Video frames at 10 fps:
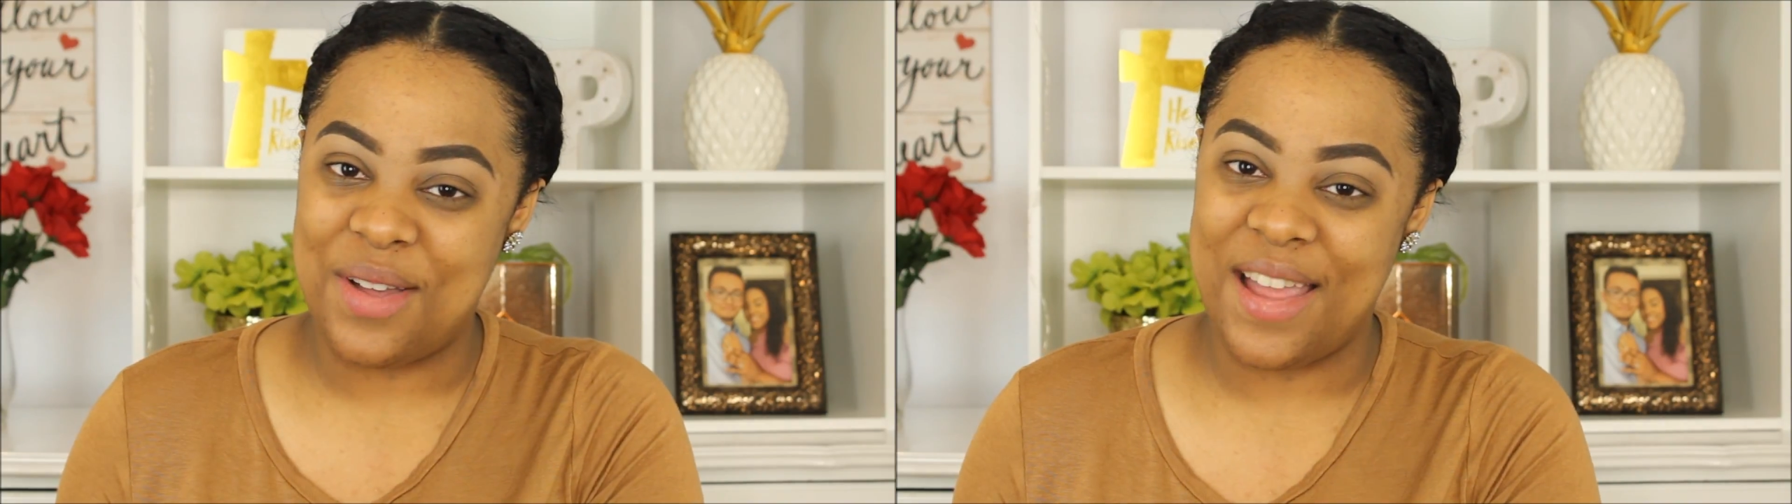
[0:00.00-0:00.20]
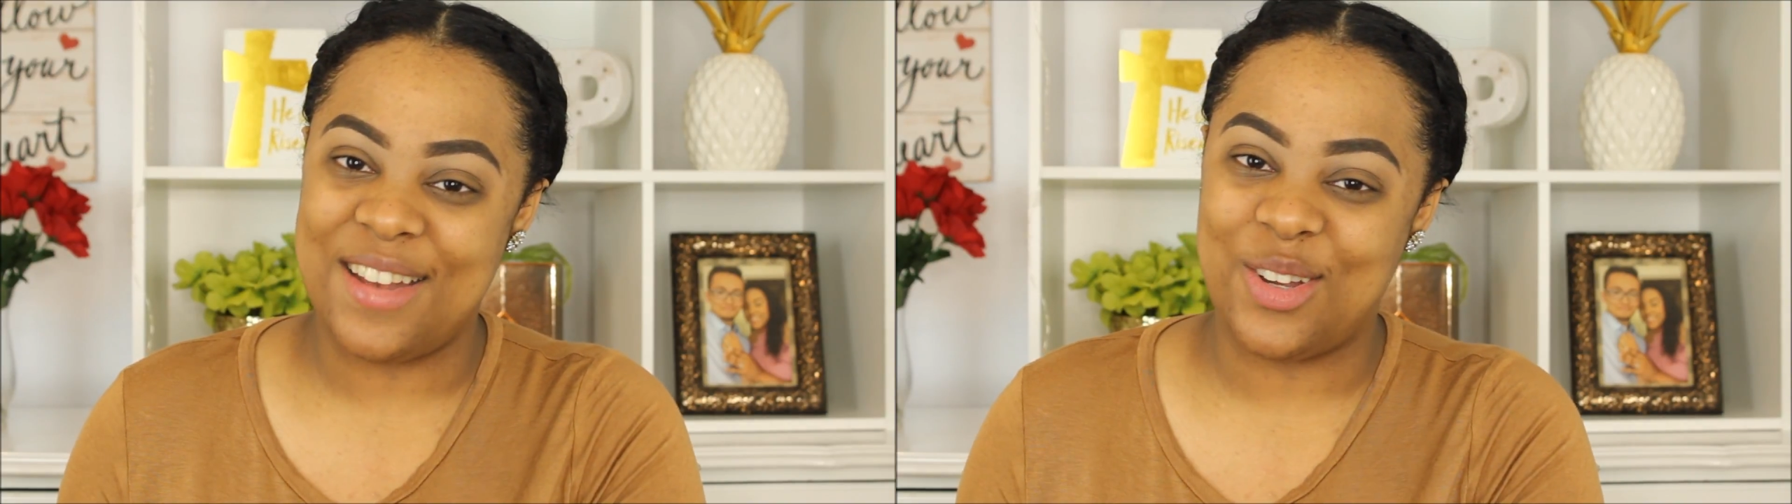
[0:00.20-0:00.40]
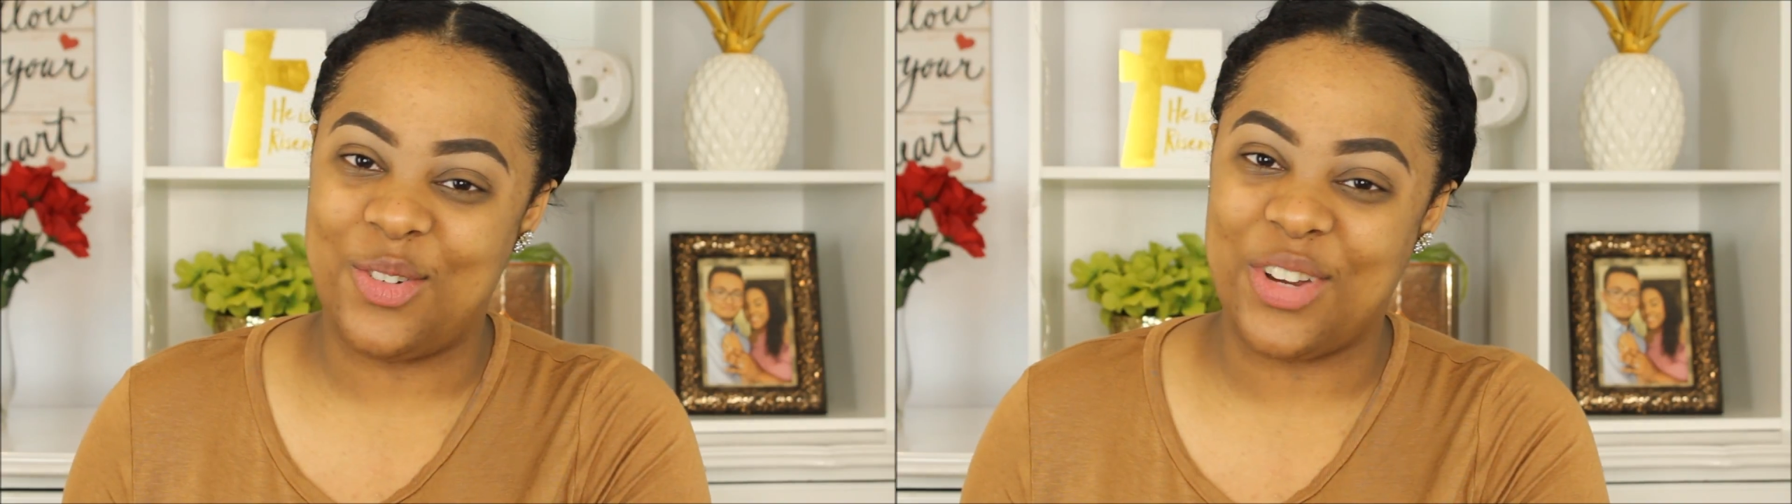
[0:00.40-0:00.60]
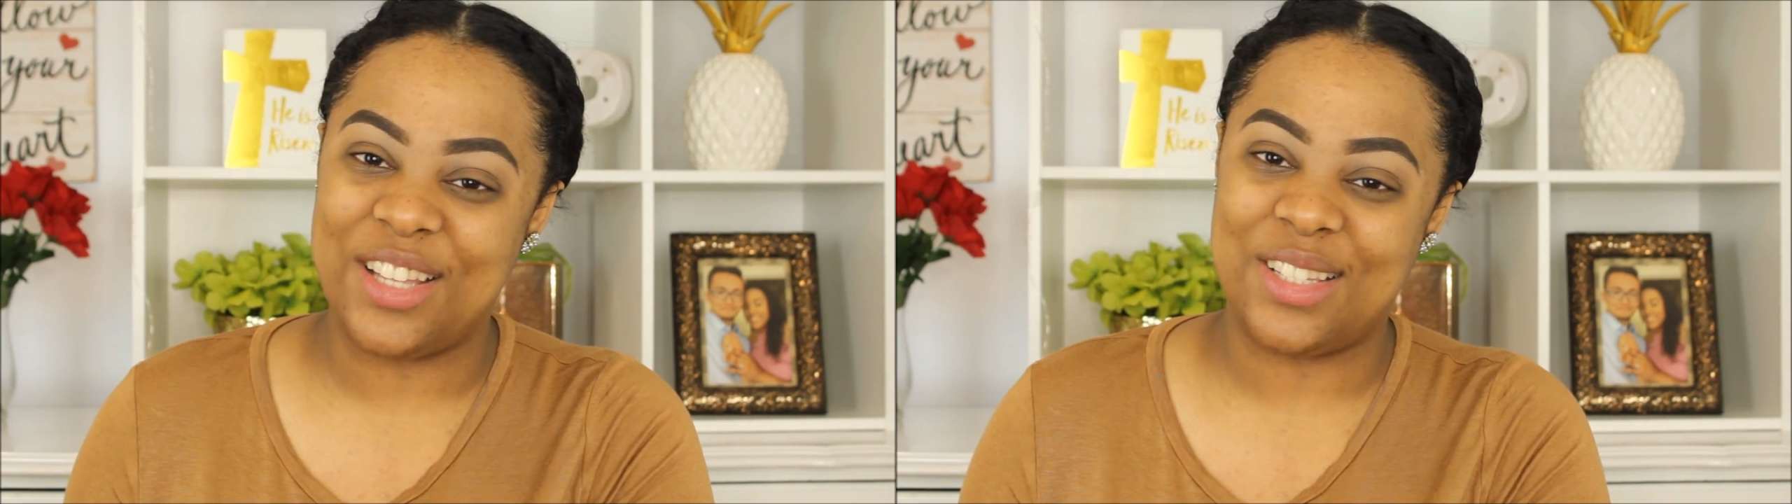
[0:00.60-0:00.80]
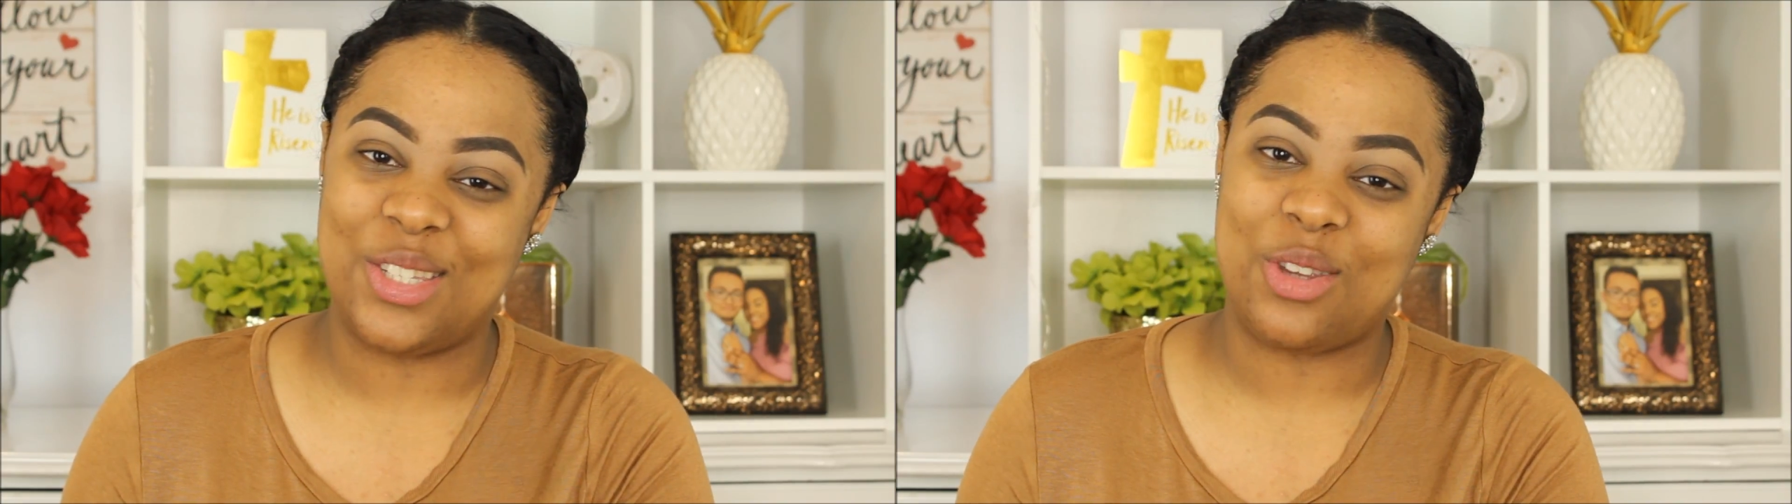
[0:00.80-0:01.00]
and don't forget
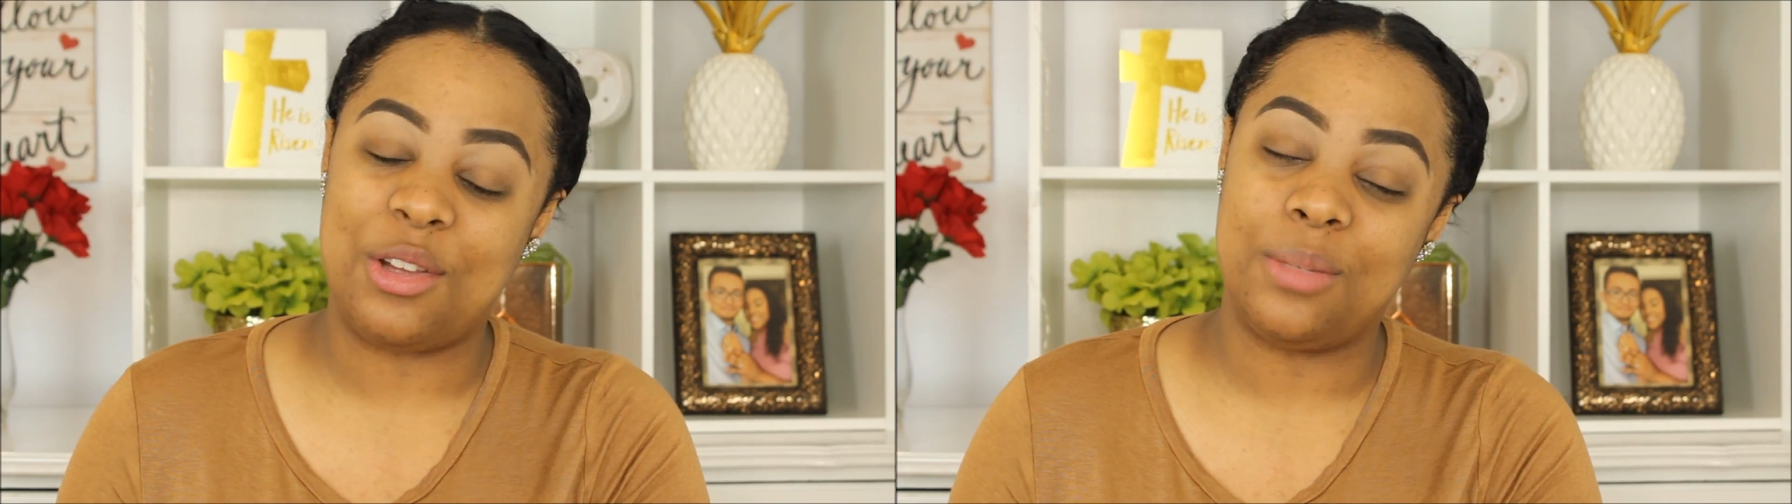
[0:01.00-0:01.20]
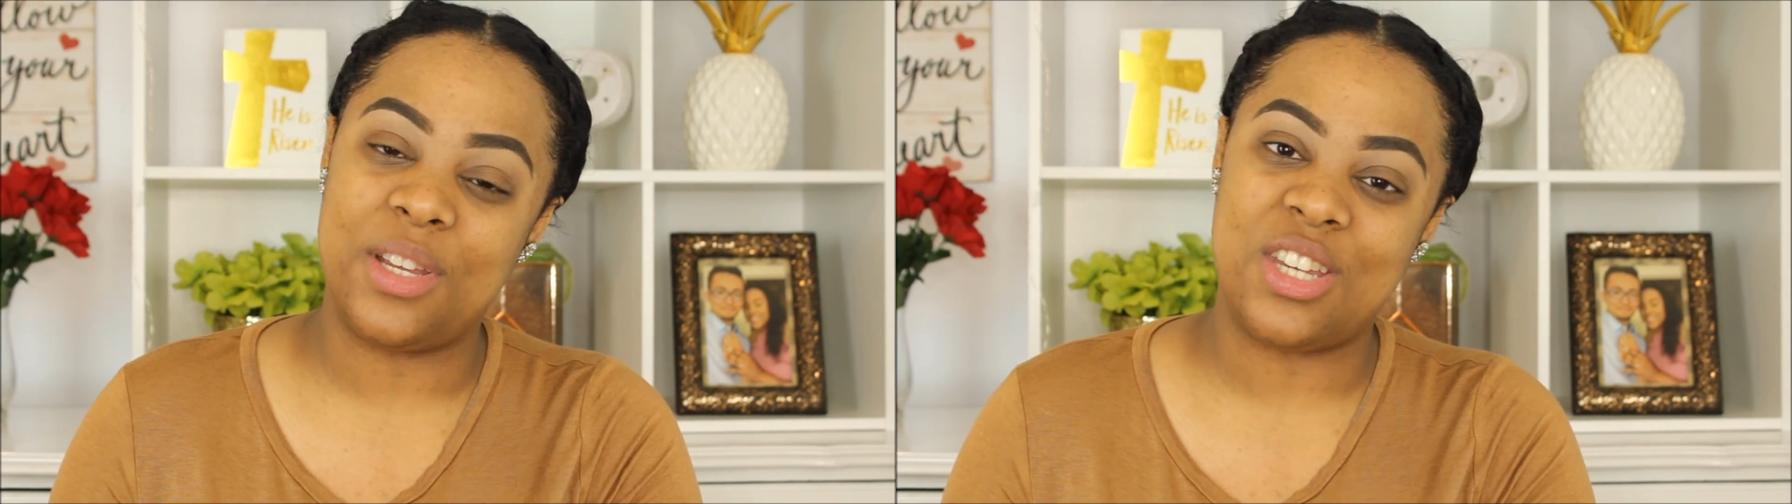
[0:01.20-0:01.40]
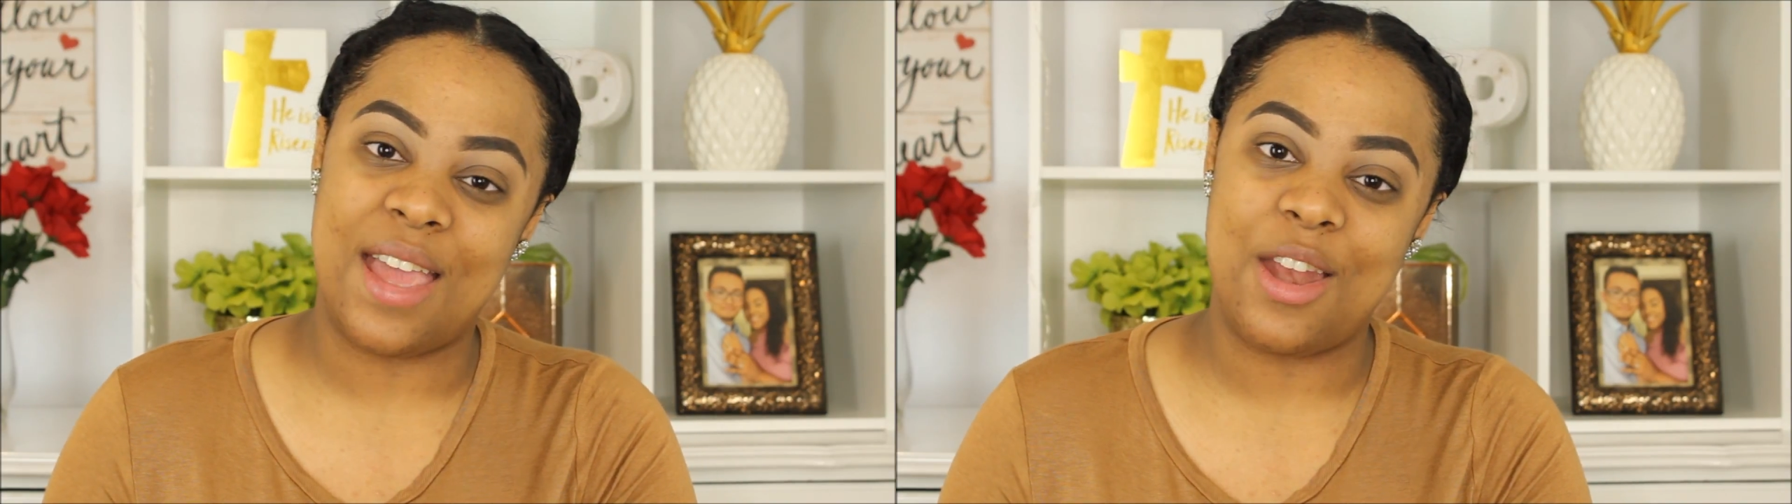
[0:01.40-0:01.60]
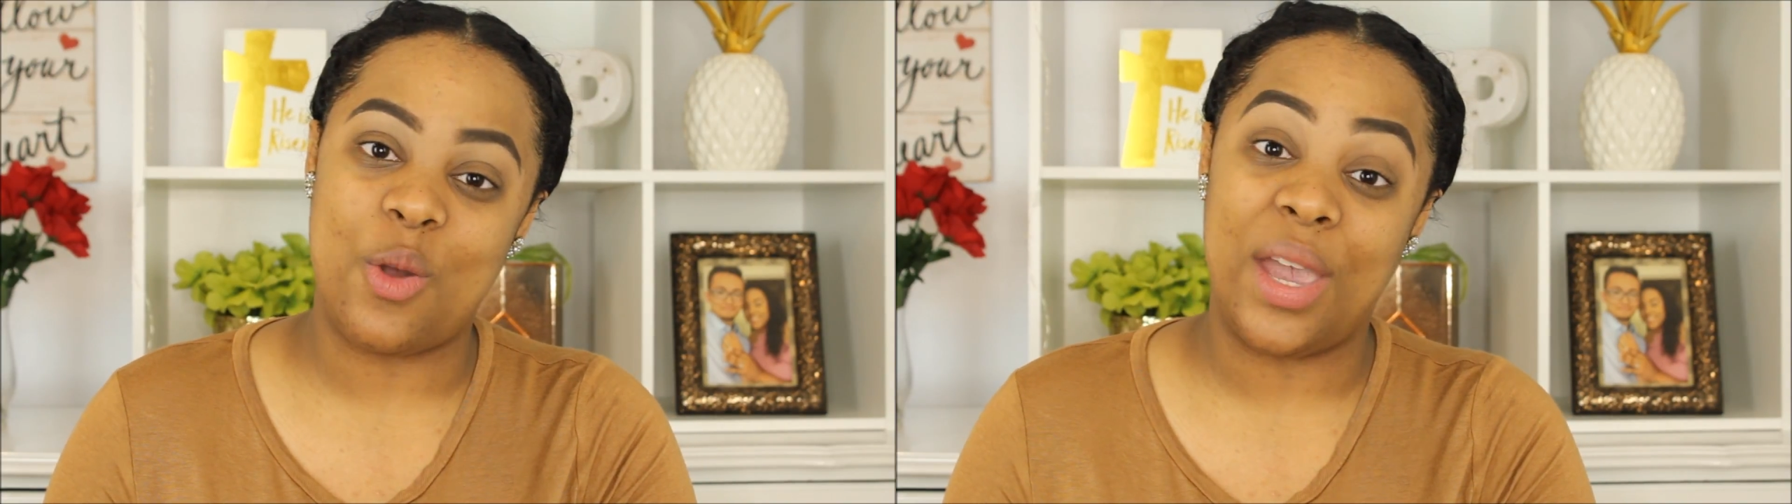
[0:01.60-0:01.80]
to subscribe to my channel.